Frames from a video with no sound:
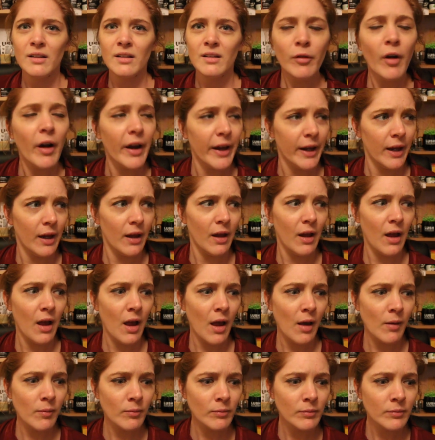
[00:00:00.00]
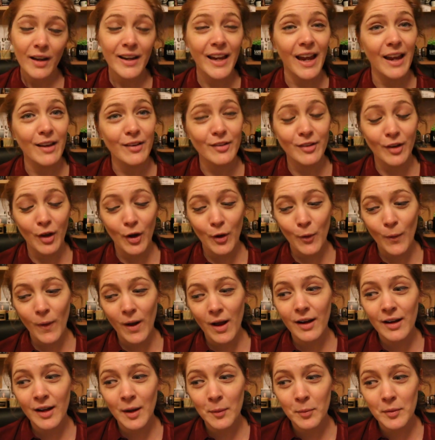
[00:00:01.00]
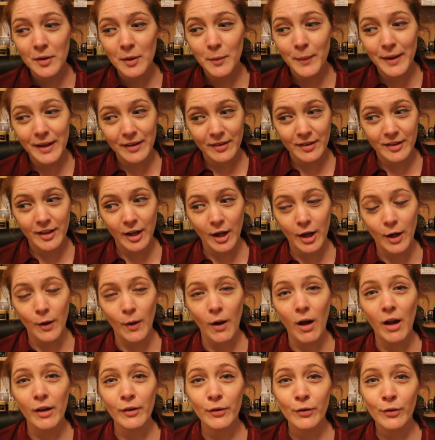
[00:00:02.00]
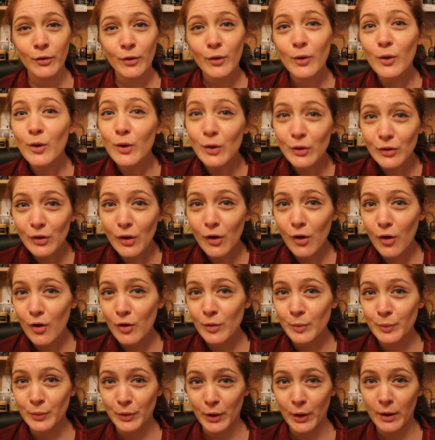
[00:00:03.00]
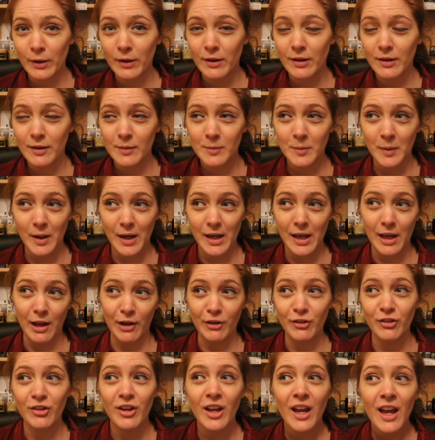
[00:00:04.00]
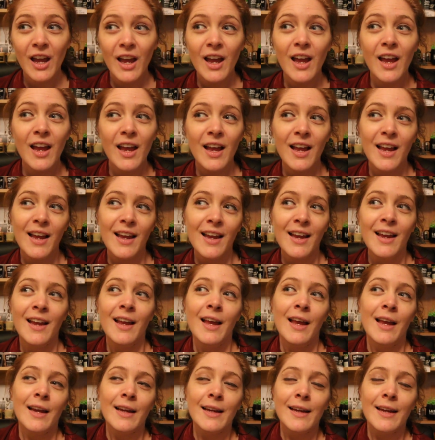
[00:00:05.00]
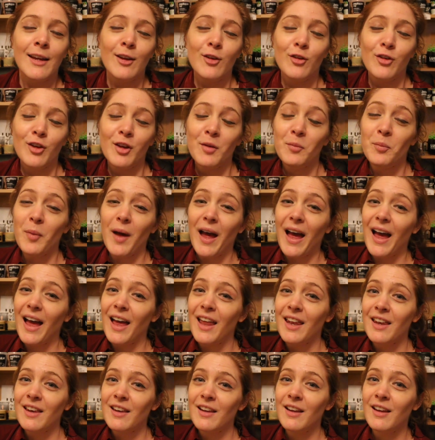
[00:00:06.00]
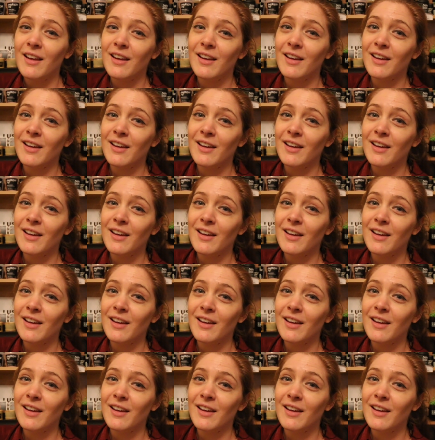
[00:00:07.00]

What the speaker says: Right, okay, so a couple of weeks ago I sort of broke my Lush kitchen ban.